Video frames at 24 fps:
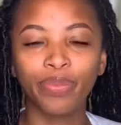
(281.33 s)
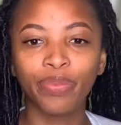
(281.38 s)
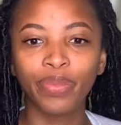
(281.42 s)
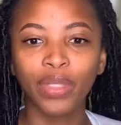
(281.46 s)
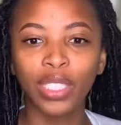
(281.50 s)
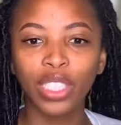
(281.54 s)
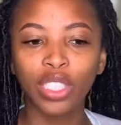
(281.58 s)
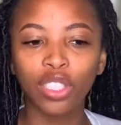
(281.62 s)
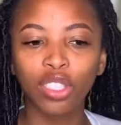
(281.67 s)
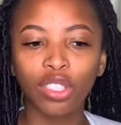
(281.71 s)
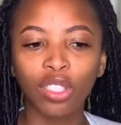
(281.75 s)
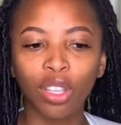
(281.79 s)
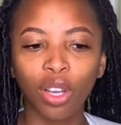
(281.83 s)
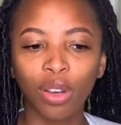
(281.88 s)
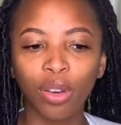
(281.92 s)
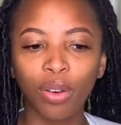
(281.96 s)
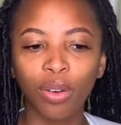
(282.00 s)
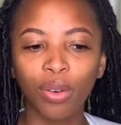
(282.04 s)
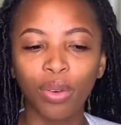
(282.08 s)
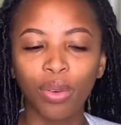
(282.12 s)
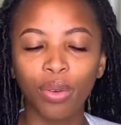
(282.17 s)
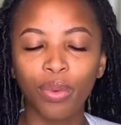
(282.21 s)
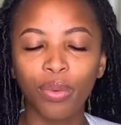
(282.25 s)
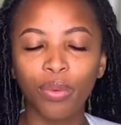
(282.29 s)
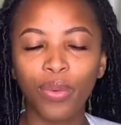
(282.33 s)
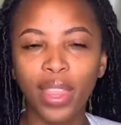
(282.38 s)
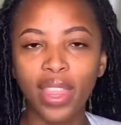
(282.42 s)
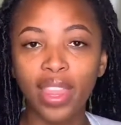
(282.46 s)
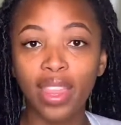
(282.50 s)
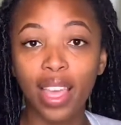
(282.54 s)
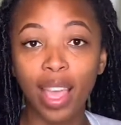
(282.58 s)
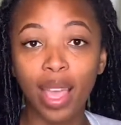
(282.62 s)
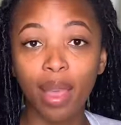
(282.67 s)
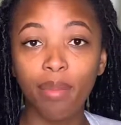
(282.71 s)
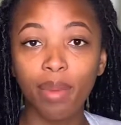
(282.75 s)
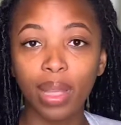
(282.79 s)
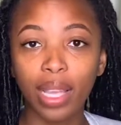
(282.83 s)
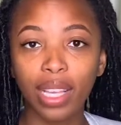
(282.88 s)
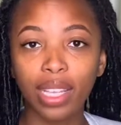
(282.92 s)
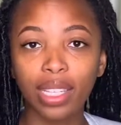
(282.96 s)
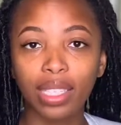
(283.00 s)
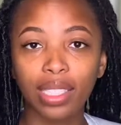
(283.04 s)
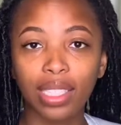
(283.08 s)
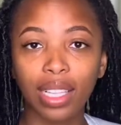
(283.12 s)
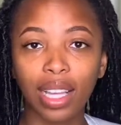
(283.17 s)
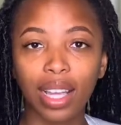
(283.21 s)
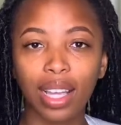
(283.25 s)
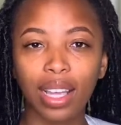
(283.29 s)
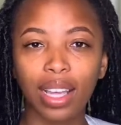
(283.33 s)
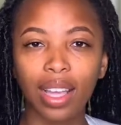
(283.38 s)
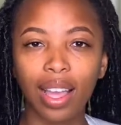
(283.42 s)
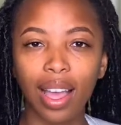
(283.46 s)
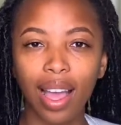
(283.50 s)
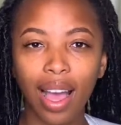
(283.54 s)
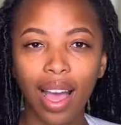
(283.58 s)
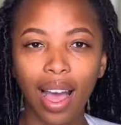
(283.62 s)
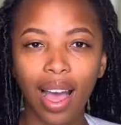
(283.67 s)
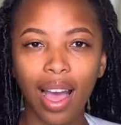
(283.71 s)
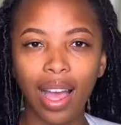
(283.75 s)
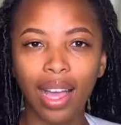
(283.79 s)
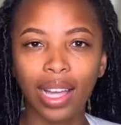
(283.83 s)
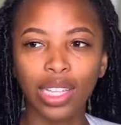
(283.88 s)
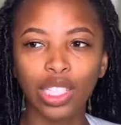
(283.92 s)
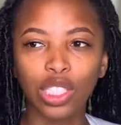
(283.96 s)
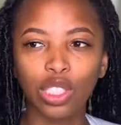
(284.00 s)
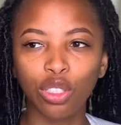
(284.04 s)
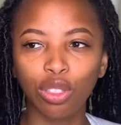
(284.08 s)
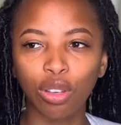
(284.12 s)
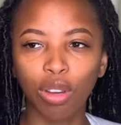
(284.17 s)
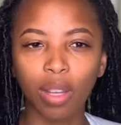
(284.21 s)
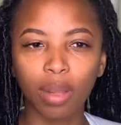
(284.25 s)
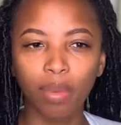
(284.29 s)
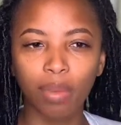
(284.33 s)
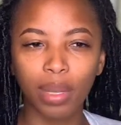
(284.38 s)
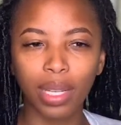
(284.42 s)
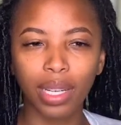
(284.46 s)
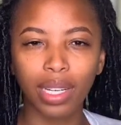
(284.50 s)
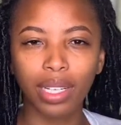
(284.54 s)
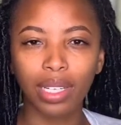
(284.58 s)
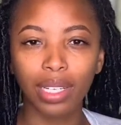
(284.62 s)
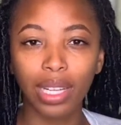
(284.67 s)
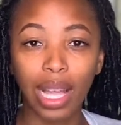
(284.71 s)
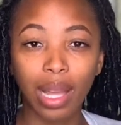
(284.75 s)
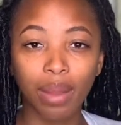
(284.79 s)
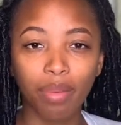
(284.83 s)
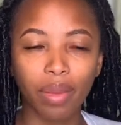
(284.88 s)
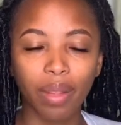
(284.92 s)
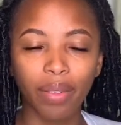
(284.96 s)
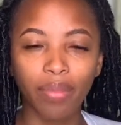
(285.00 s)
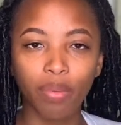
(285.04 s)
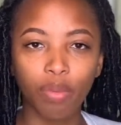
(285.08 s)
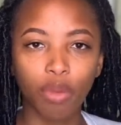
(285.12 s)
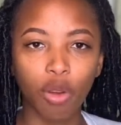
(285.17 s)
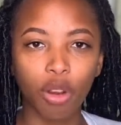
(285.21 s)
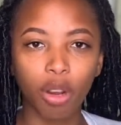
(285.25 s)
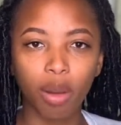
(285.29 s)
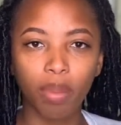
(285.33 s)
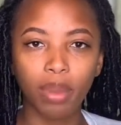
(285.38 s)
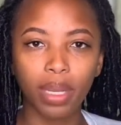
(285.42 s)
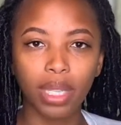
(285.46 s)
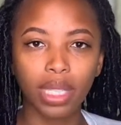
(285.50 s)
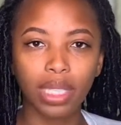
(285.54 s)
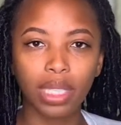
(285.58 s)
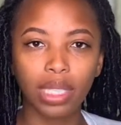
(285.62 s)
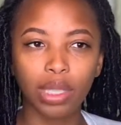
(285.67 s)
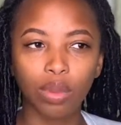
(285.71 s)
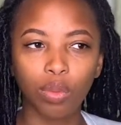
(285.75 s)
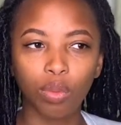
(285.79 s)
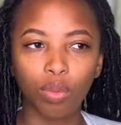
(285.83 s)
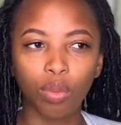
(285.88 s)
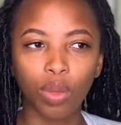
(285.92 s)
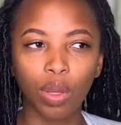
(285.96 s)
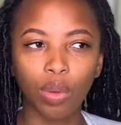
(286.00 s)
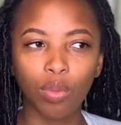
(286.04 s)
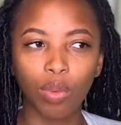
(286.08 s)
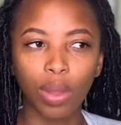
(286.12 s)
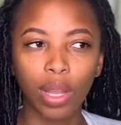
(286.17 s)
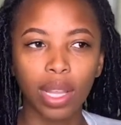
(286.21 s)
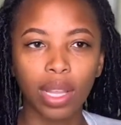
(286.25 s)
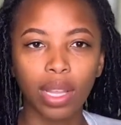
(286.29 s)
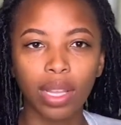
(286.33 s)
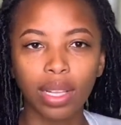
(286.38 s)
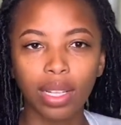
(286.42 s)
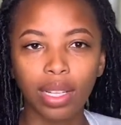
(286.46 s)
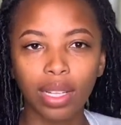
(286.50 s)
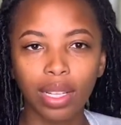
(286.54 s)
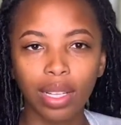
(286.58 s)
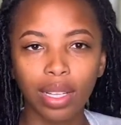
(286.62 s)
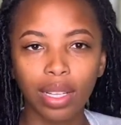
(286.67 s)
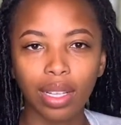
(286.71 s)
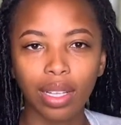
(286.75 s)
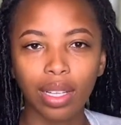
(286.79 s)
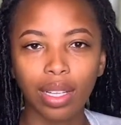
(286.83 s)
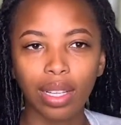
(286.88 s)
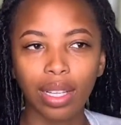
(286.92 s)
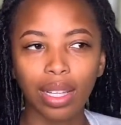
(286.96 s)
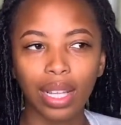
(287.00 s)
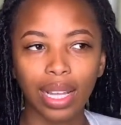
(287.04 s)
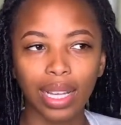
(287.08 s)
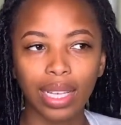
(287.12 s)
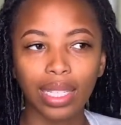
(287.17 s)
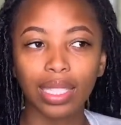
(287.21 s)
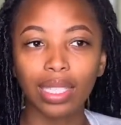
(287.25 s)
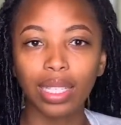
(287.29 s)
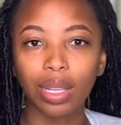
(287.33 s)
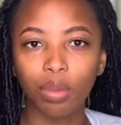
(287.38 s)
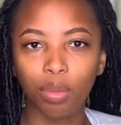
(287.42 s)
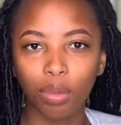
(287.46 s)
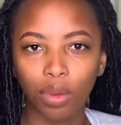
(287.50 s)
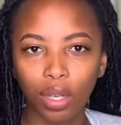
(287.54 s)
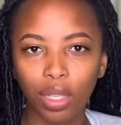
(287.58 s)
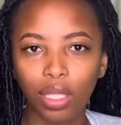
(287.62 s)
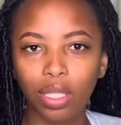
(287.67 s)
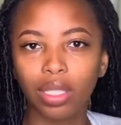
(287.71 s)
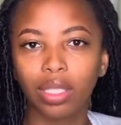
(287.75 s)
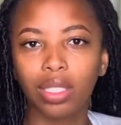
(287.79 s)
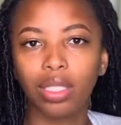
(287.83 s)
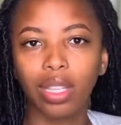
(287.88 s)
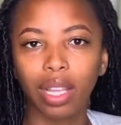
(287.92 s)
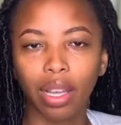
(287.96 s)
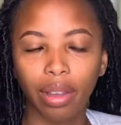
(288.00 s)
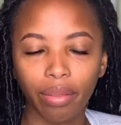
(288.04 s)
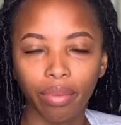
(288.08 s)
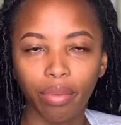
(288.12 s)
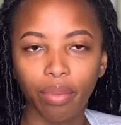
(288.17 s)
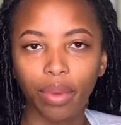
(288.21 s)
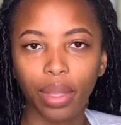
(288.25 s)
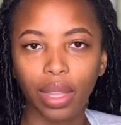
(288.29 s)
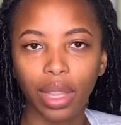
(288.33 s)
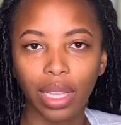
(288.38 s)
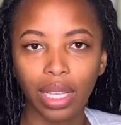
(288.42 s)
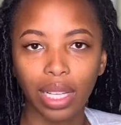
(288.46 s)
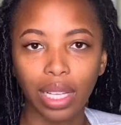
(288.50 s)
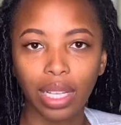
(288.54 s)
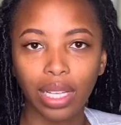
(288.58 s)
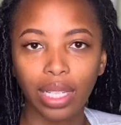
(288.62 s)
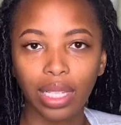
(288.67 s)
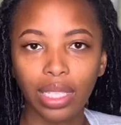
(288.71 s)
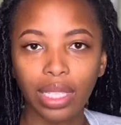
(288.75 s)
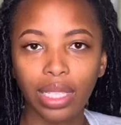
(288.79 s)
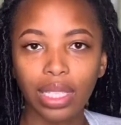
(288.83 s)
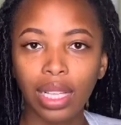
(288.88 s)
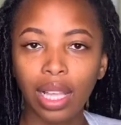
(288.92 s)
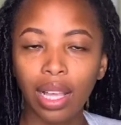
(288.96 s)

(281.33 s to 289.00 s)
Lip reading: So with that being said, I enjoyed being adaptive more because we went, like I said, more in depth with things.